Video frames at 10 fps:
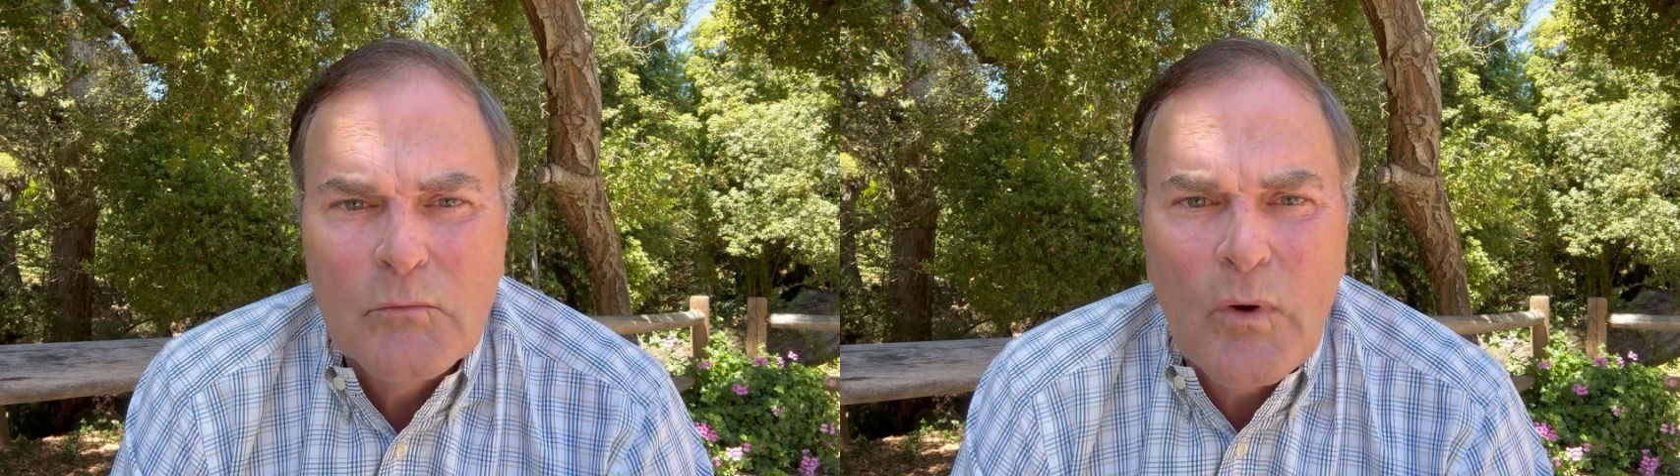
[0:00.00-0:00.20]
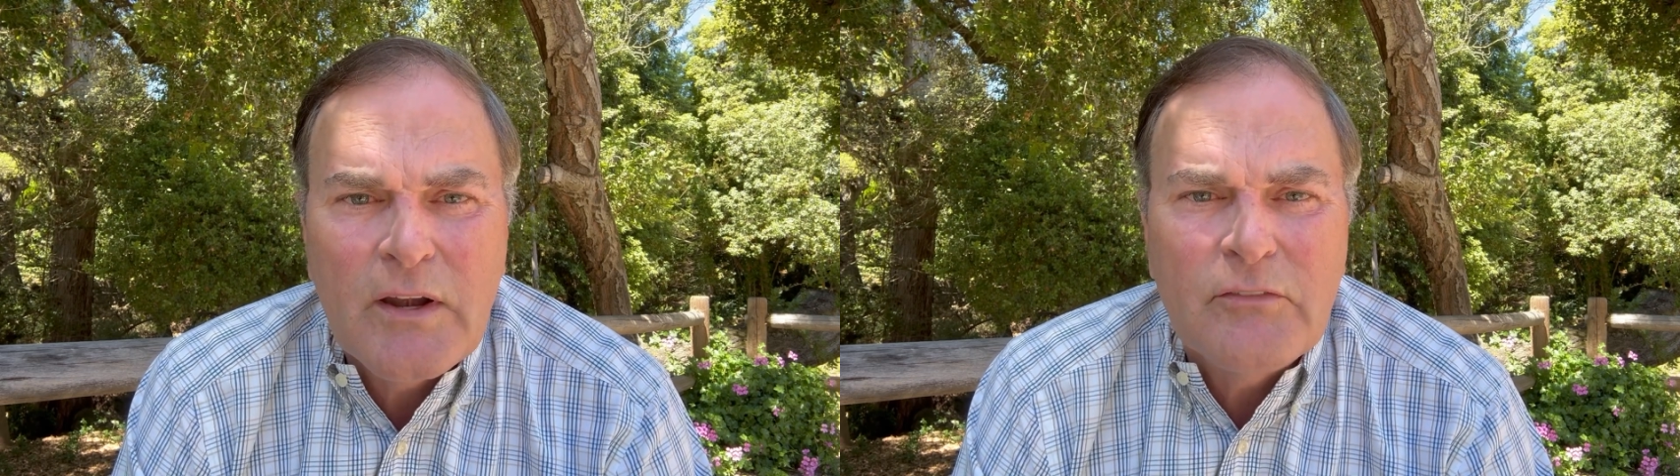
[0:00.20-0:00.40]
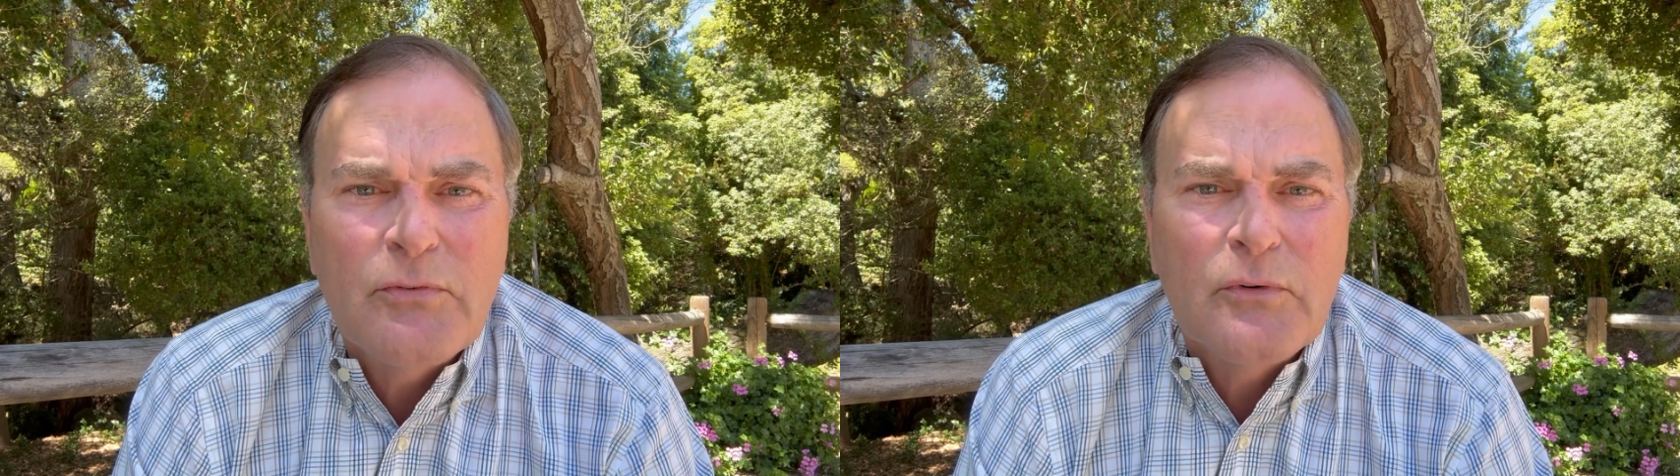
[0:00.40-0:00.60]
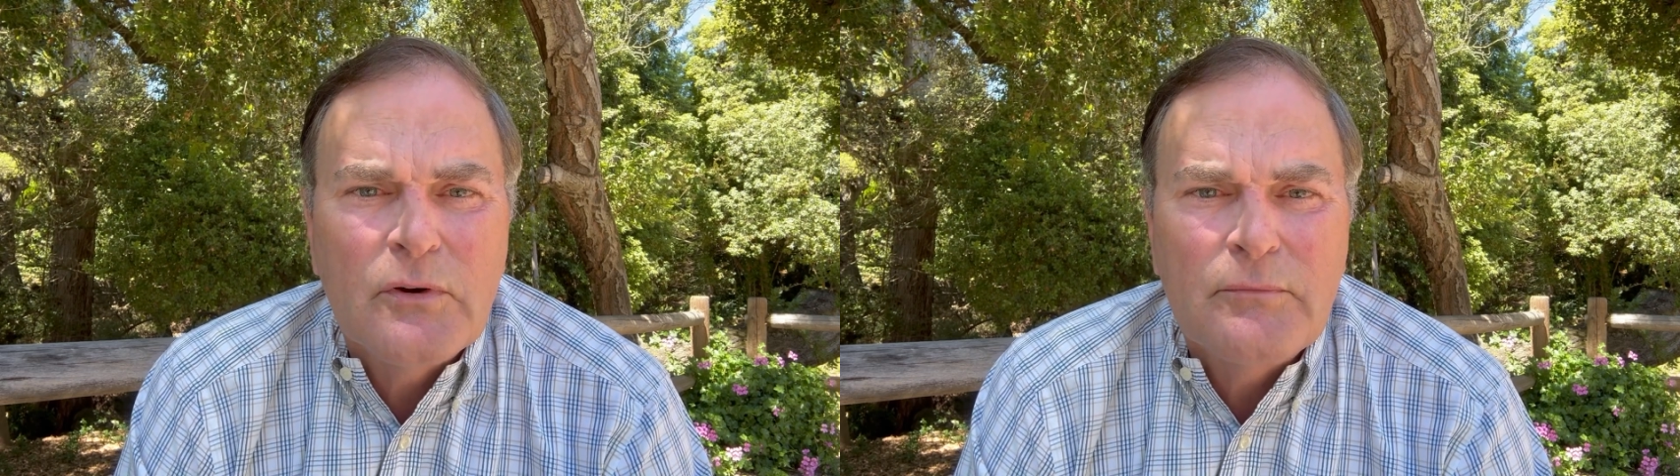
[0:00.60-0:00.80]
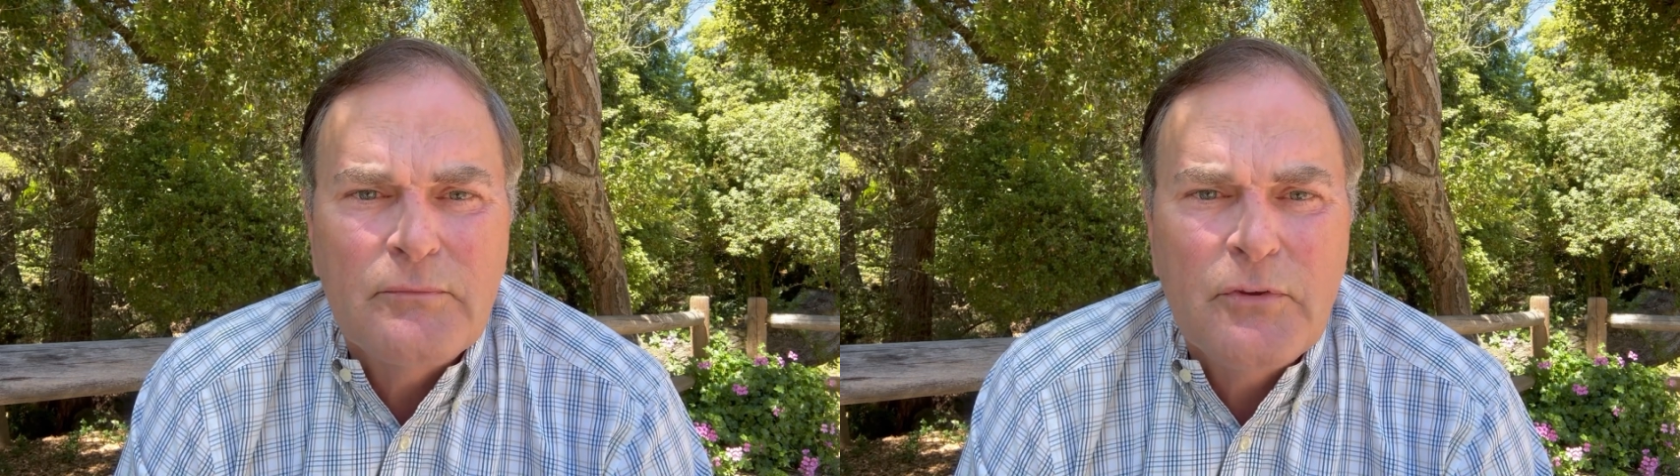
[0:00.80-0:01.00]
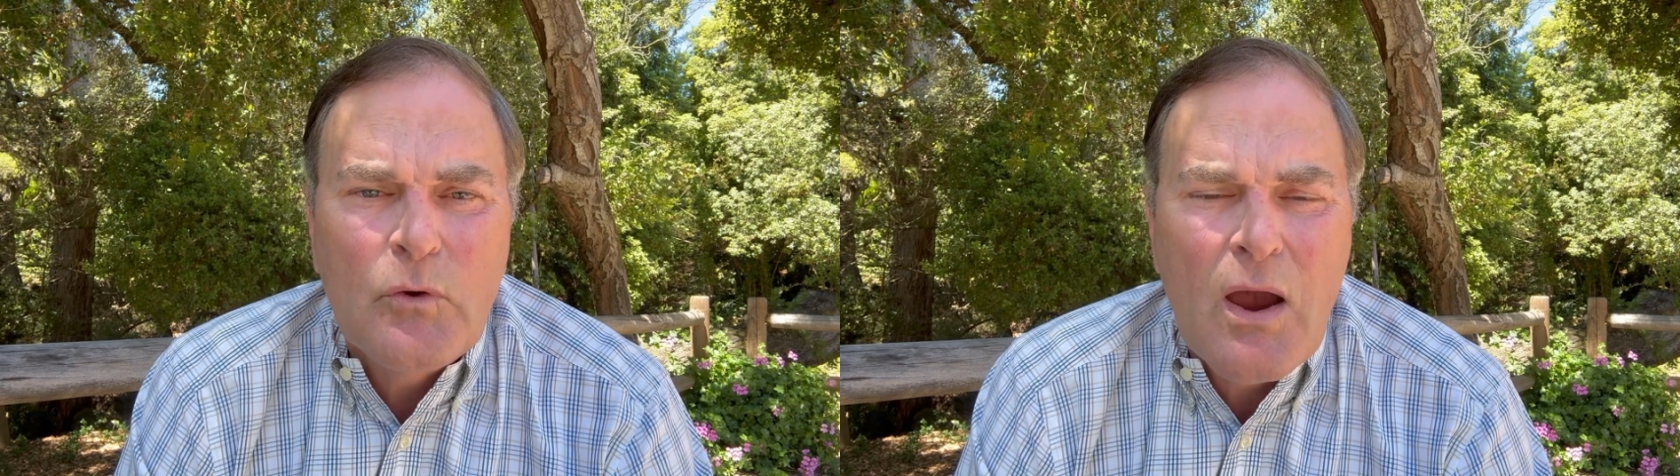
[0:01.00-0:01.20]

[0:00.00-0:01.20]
waiting for a few